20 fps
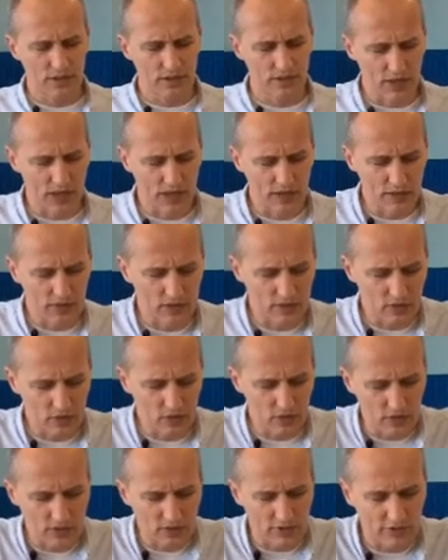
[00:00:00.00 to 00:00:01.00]
Then the
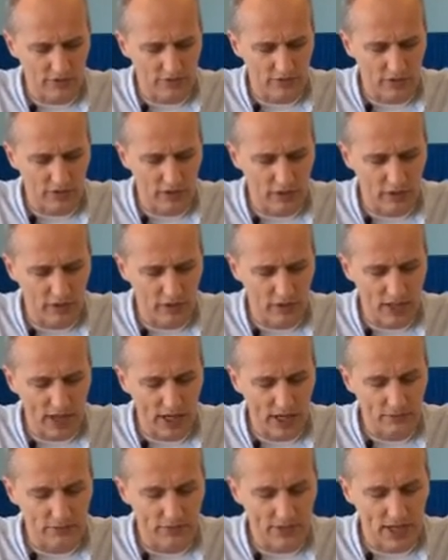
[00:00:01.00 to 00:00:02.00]
daughter of Pharaoh
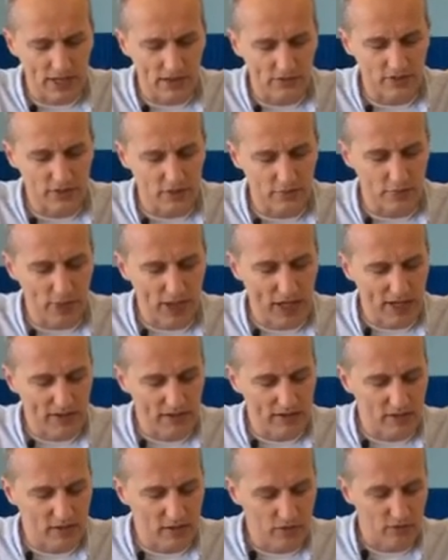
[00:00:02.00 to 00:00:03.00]
came down to
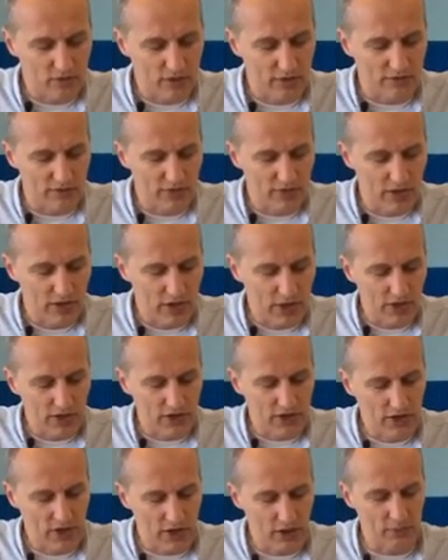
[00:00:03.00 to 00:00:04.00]
bathe at the river,
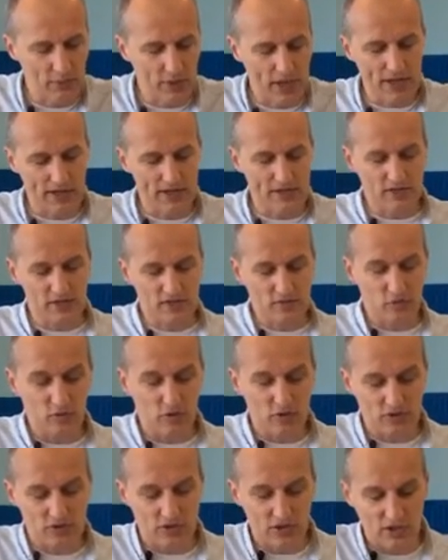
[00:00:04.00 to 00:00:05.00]
and her maidens
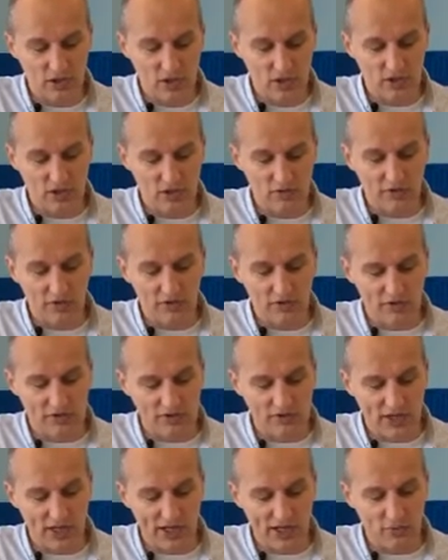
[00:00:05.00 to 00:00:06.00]
walked along the
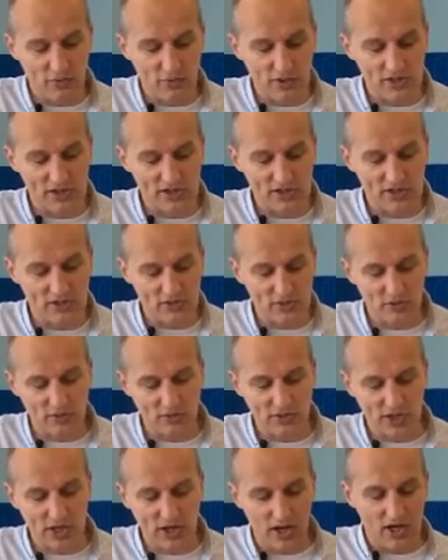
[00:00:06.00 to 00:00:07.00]
riverside. And when she saw
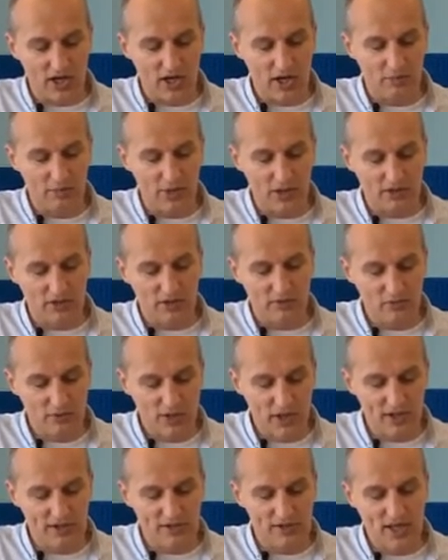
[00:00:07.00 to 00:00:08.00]
the ark among the
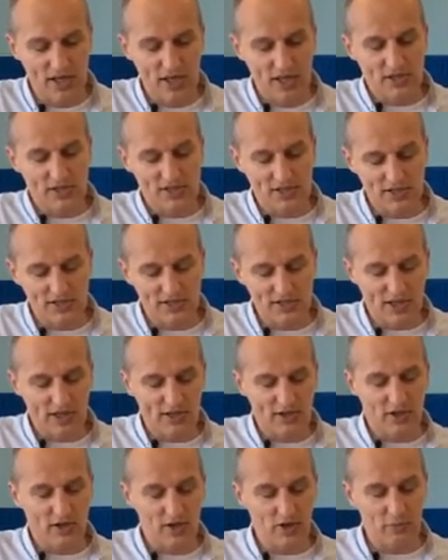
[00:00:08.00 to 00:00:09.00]
reeds, she
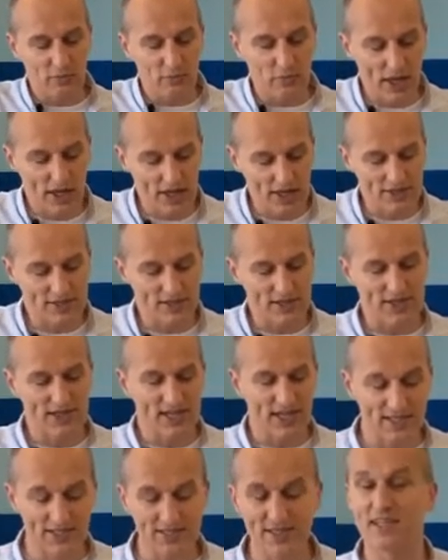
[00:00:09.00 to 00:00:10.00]
sent her maid to
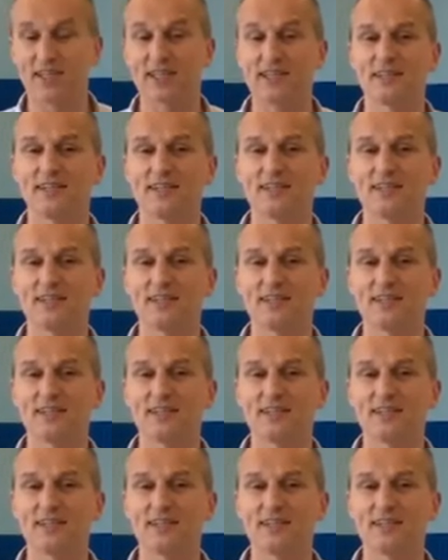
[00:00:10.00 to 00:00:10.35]
get it.